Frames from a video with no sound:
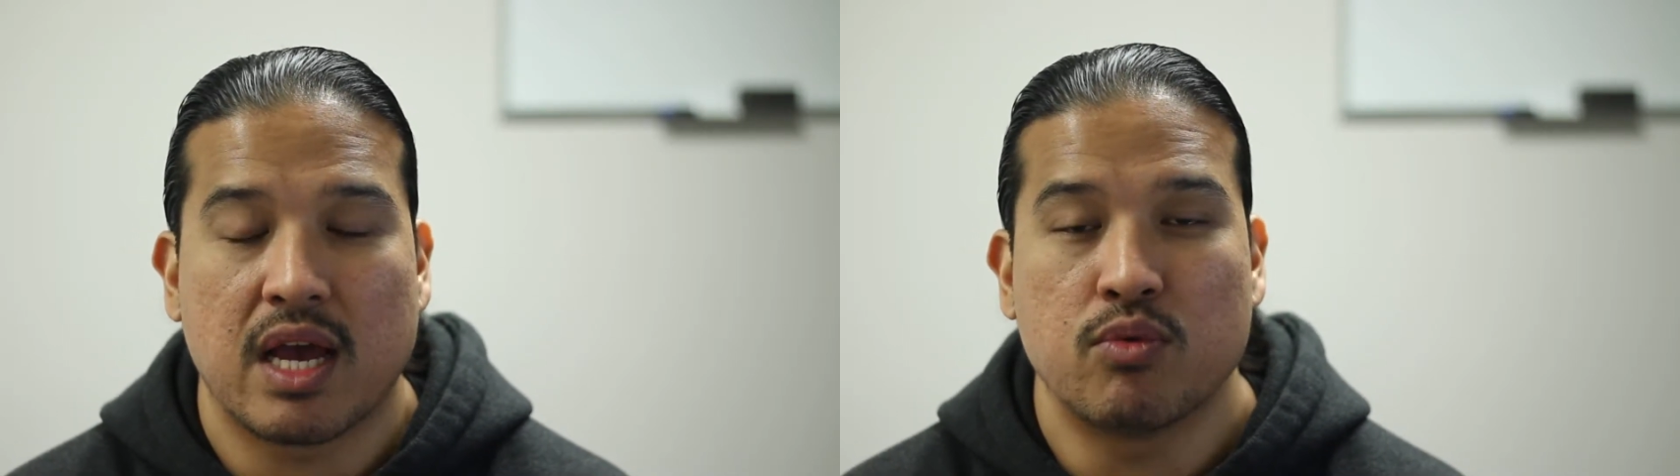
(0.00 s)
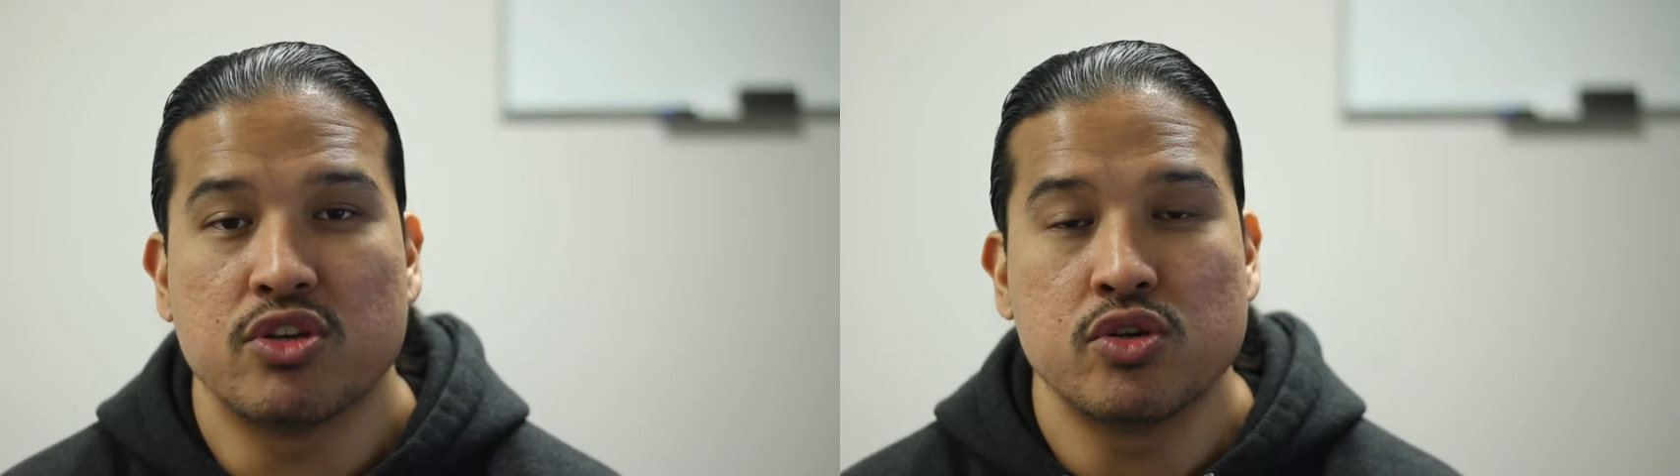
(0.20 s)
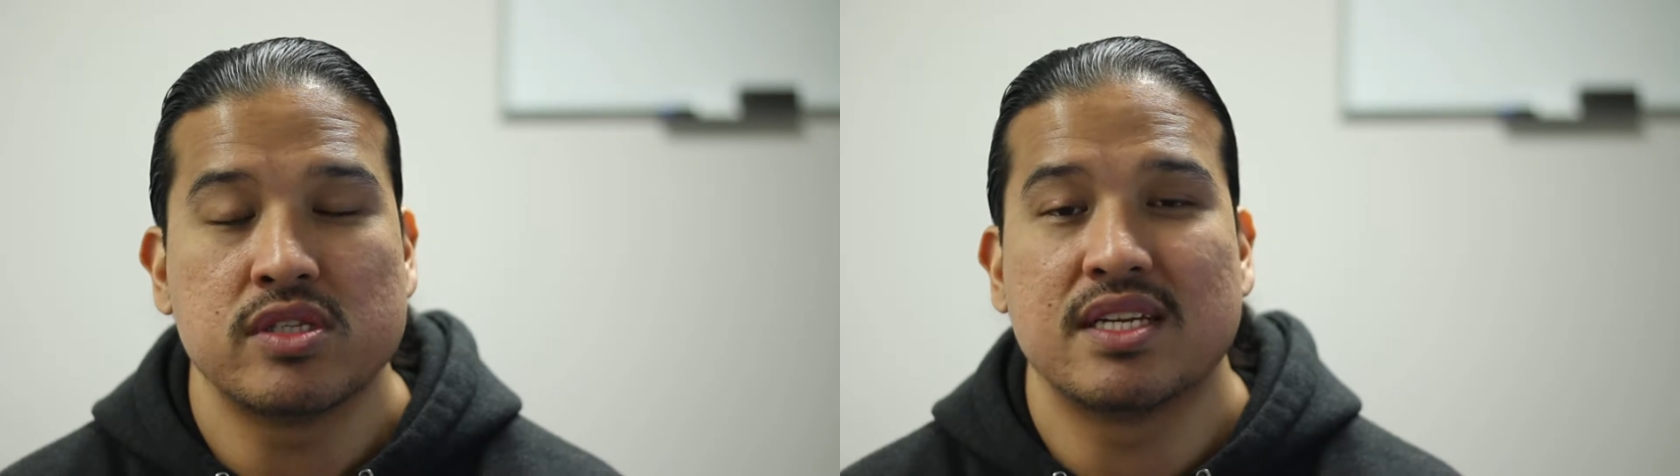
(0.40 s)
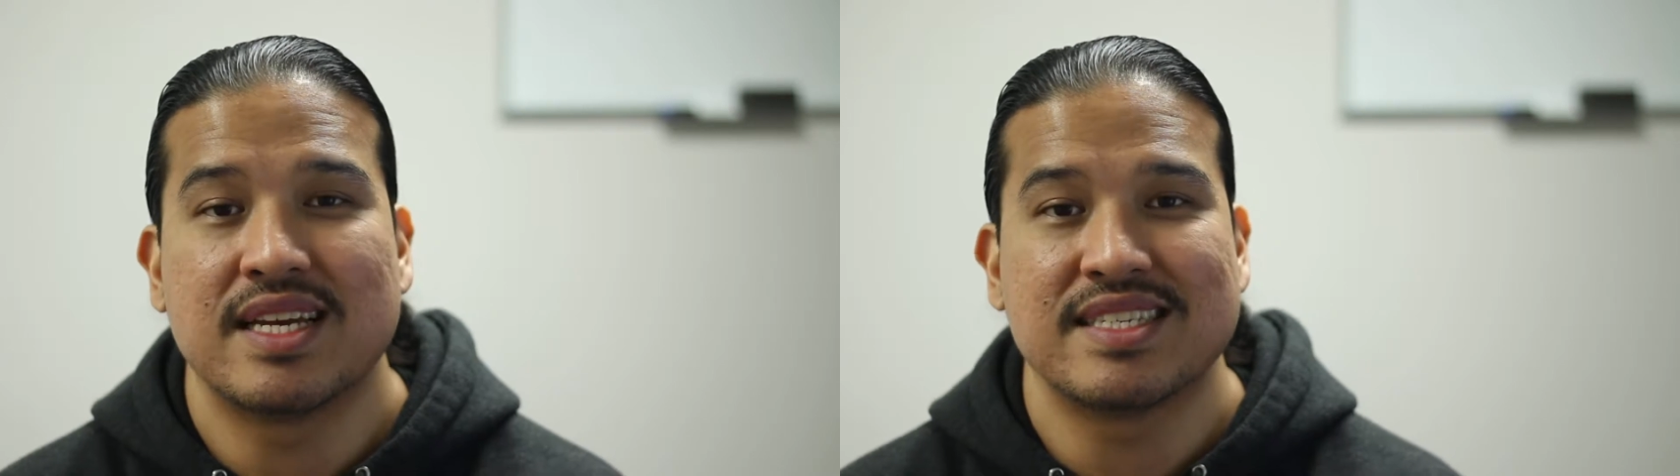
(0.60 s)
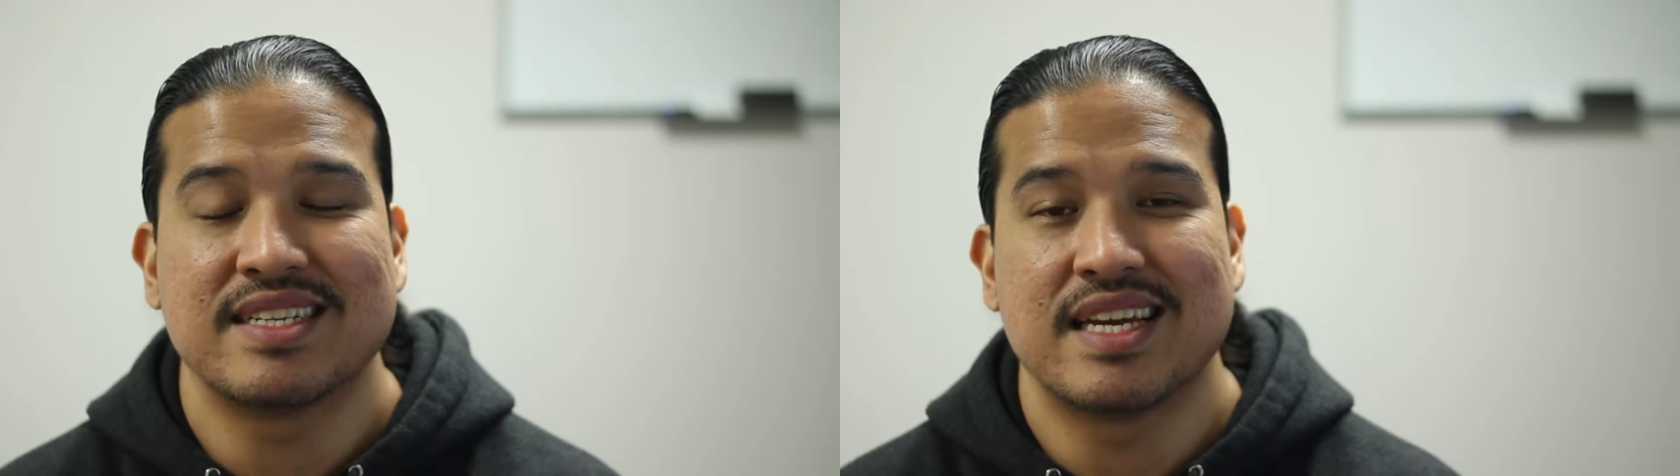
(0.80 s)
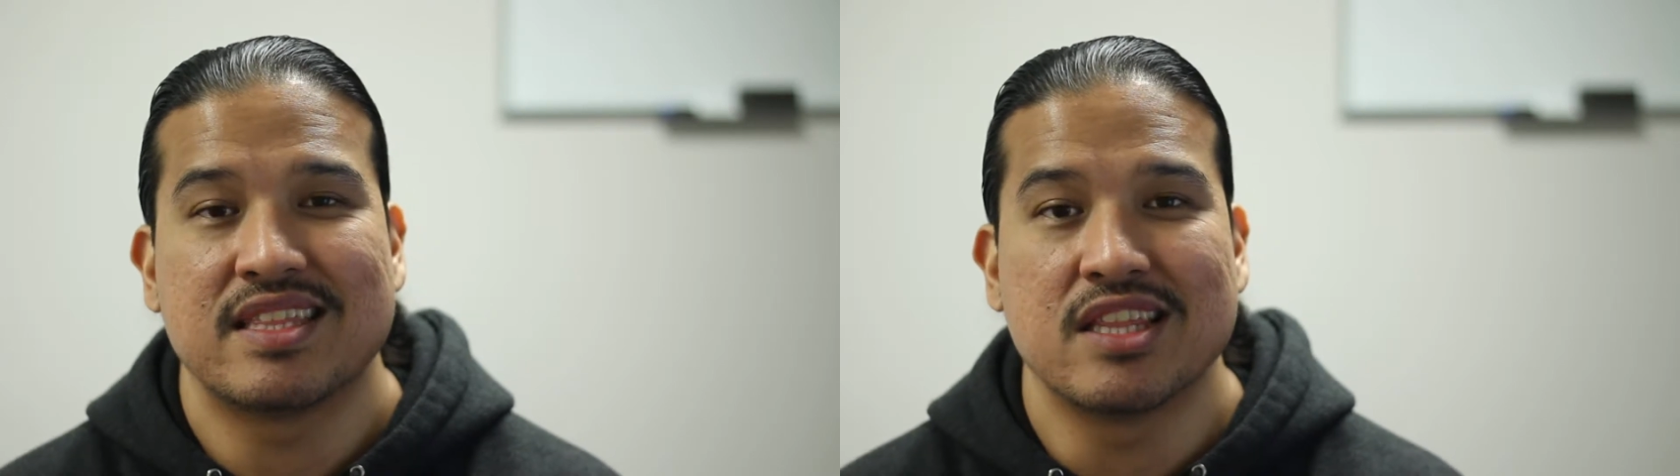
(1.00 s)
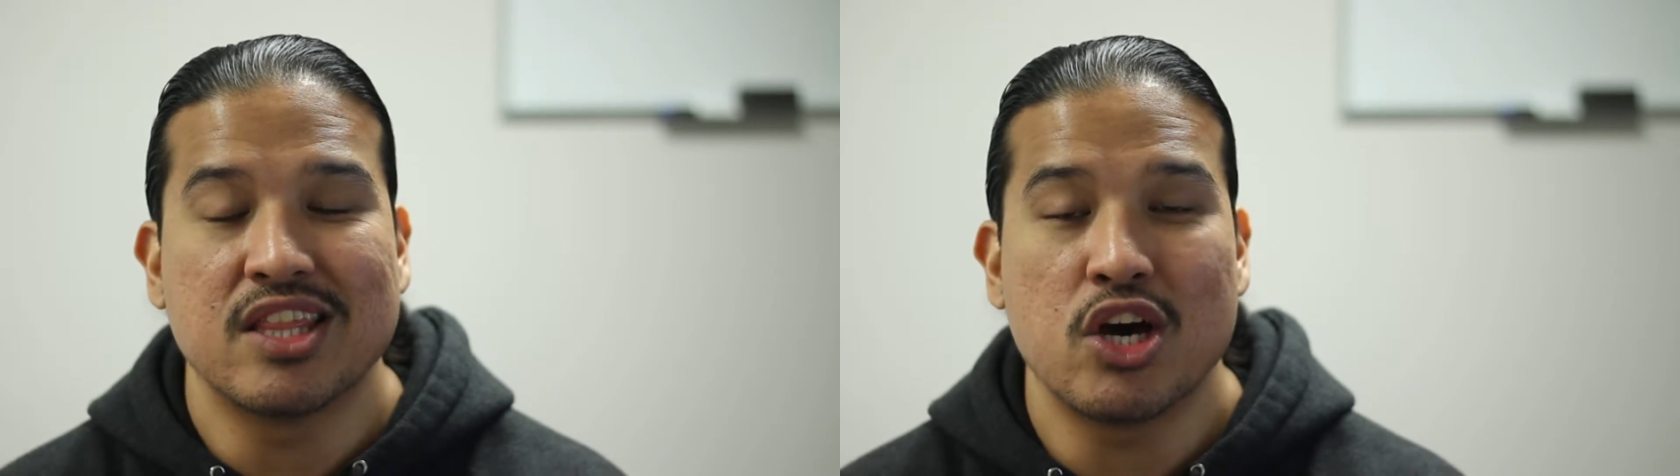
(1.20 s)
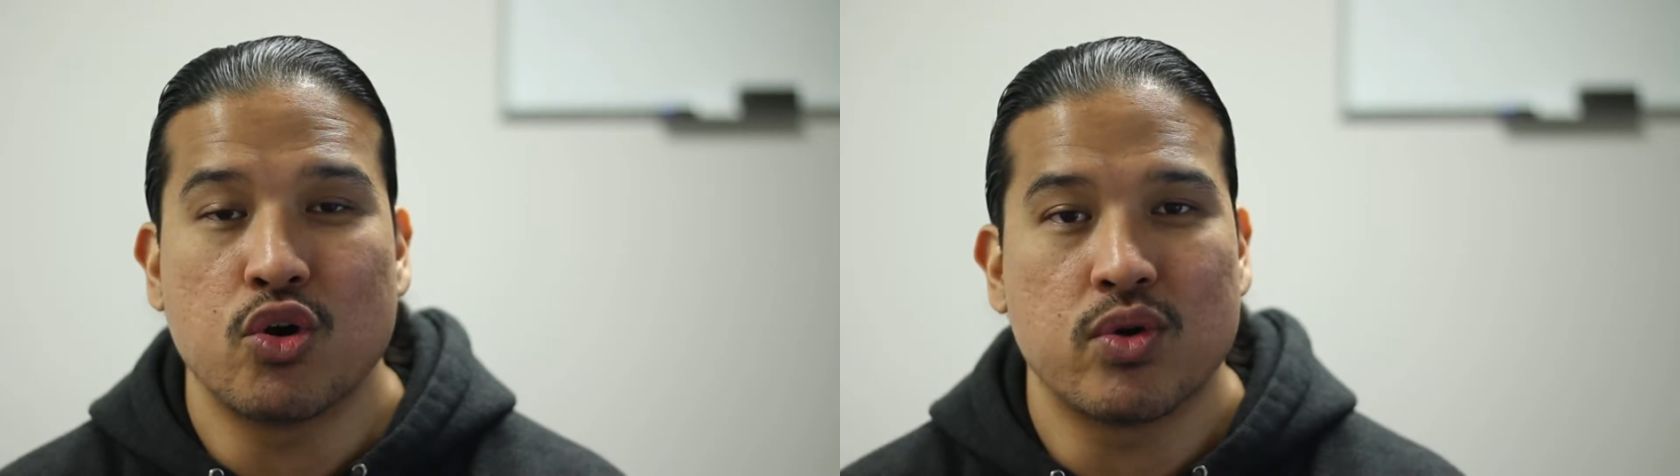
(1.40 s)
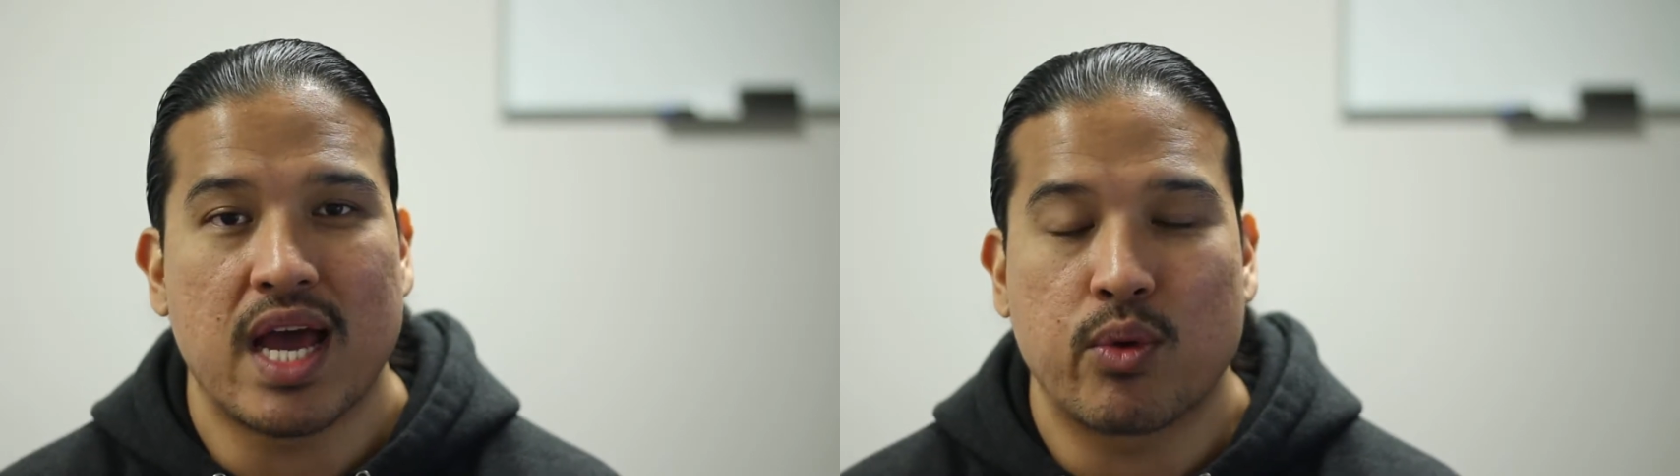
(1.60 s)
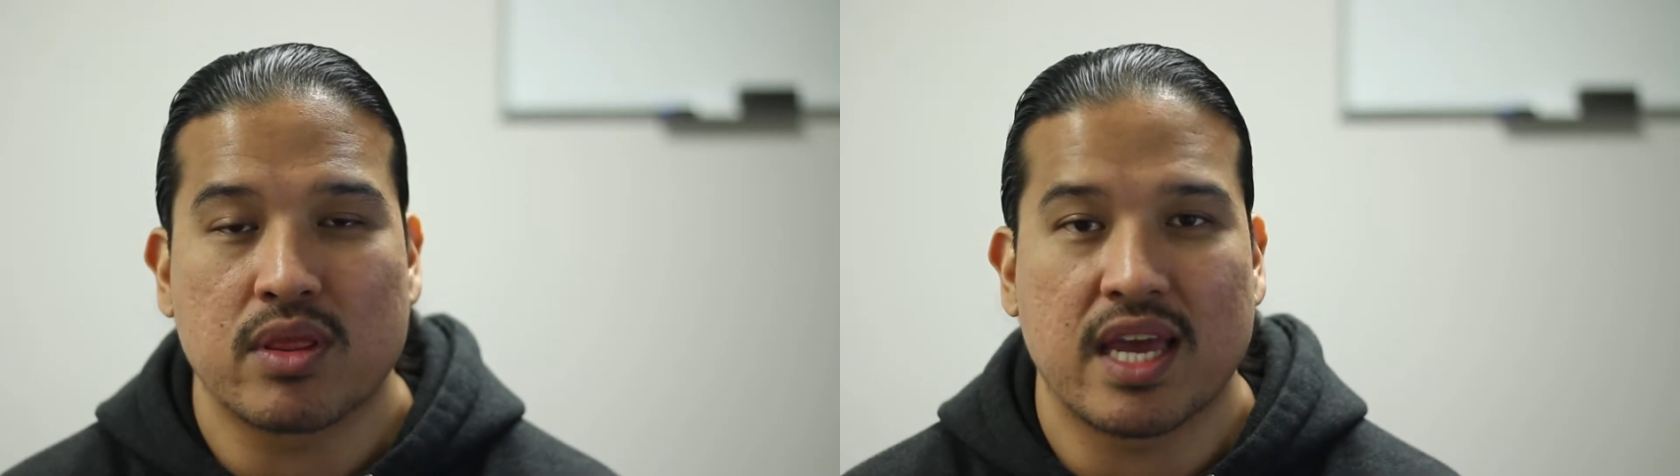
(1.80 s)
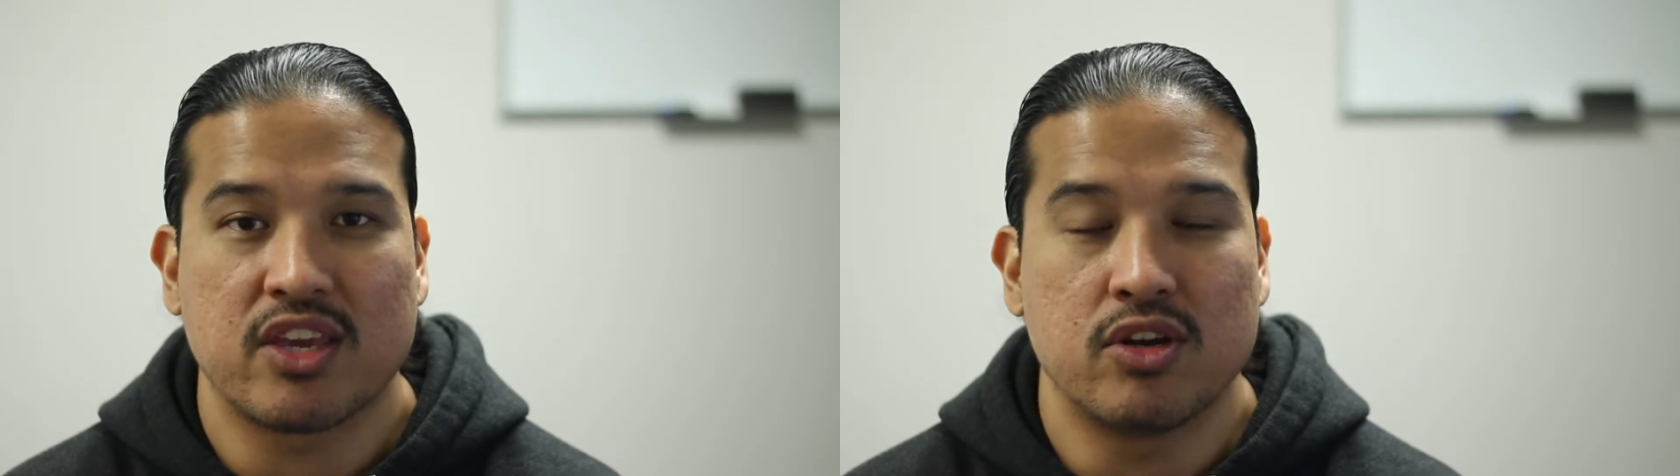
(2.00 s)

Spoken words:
I will usually designate the load I would like